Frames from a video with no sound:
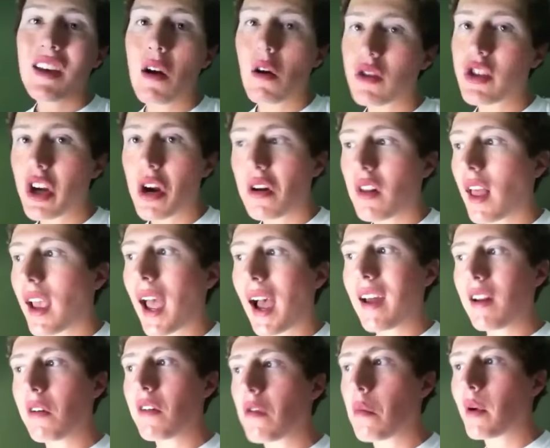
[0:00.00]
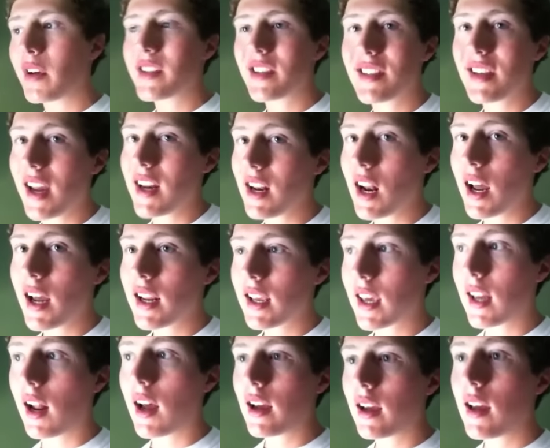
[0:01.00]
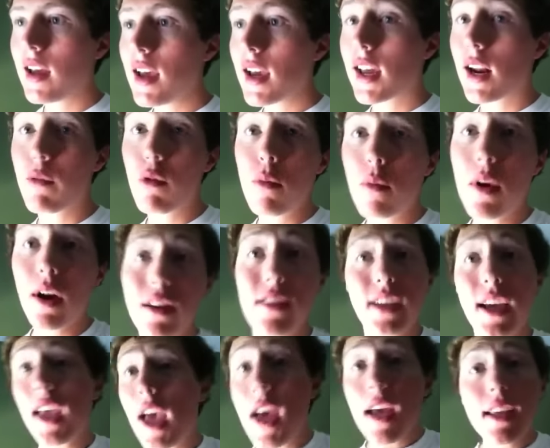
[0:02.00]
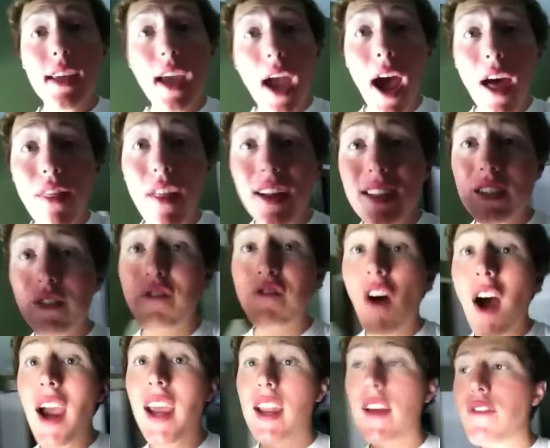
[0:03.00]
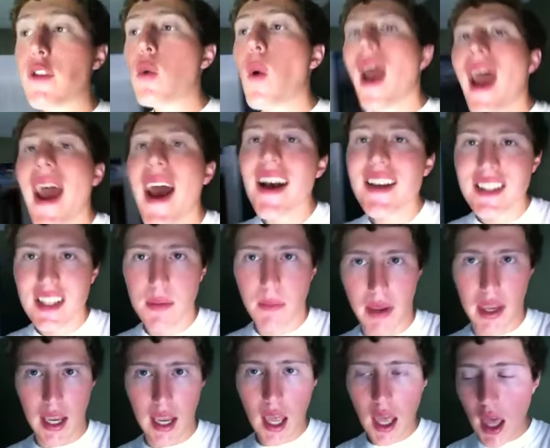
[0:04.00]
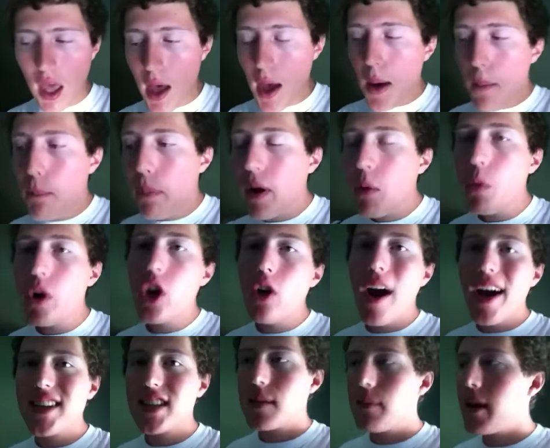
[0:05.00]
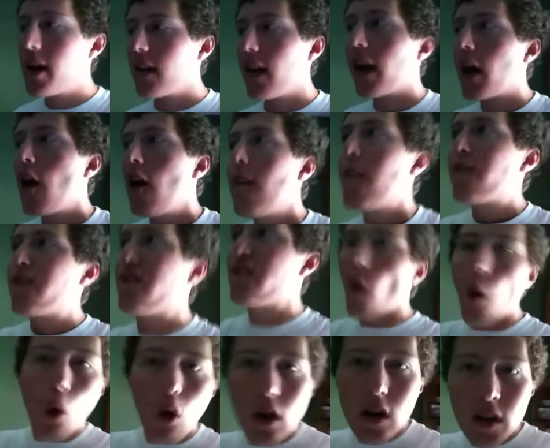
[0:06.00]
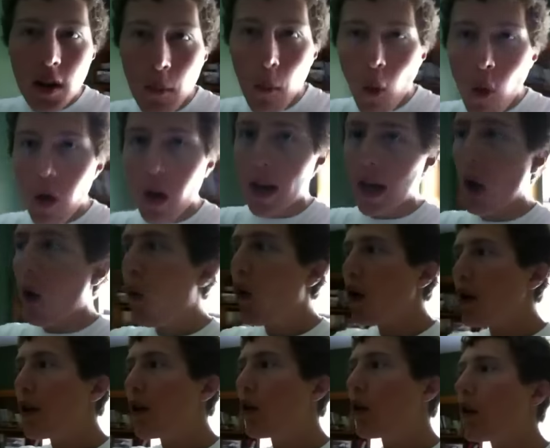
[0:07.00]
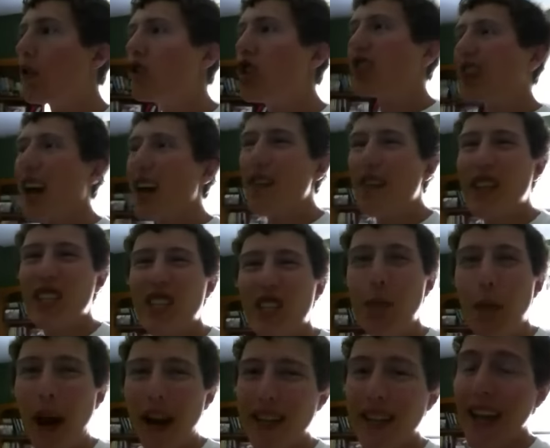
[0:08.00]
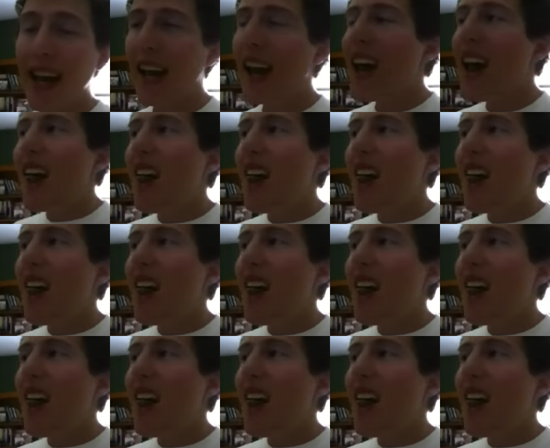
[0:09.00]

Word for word: you know, Jared, like, I don't have a place to stay tonight. Can I, can I room here? And I was like, yeah, that's fine if you ask me. But when you're asking me at like four in the morning or you're just kind of expecting it.